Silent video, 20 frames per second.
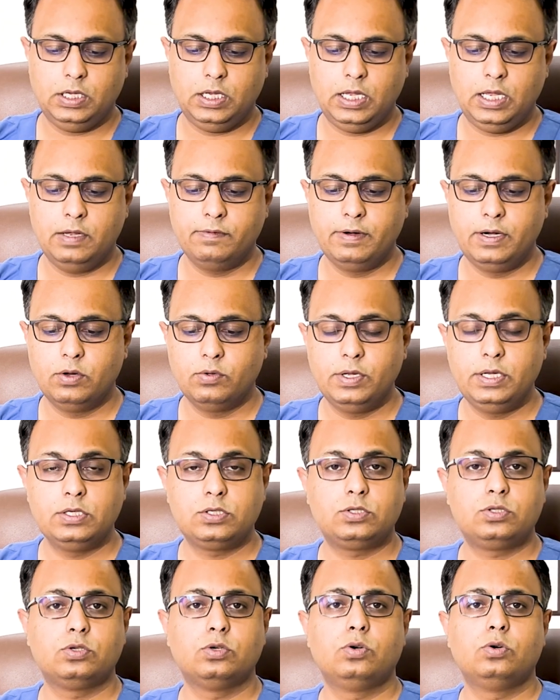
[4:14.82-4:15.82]
even doing
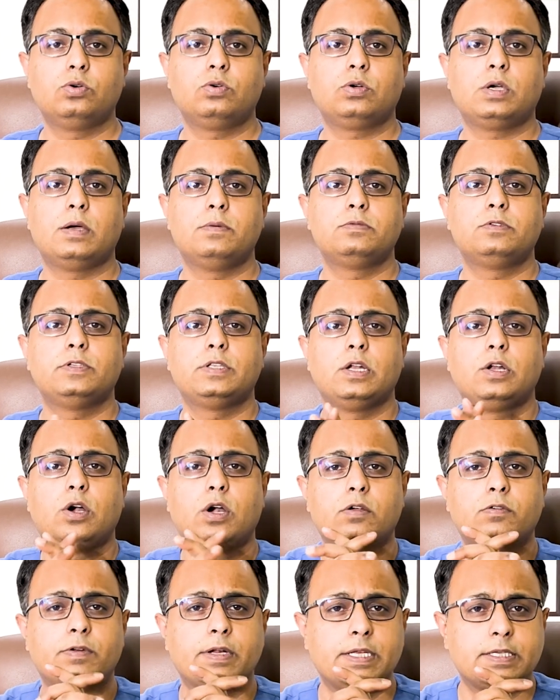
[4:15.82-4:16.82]
so comes with a lot
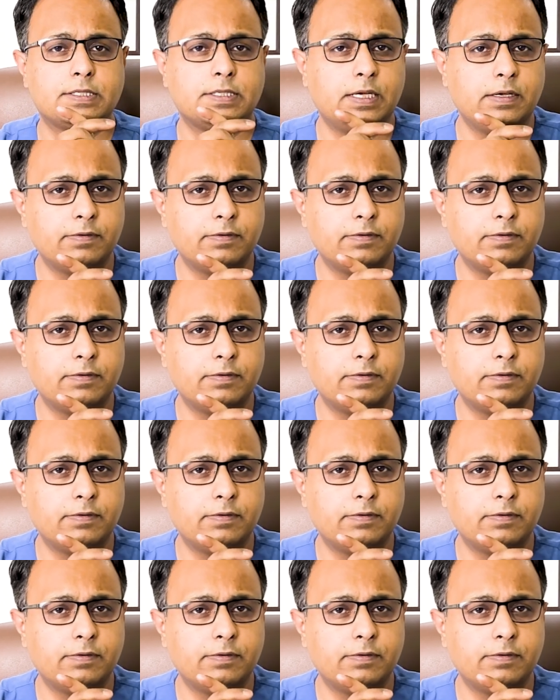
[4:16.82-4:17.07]
of risk.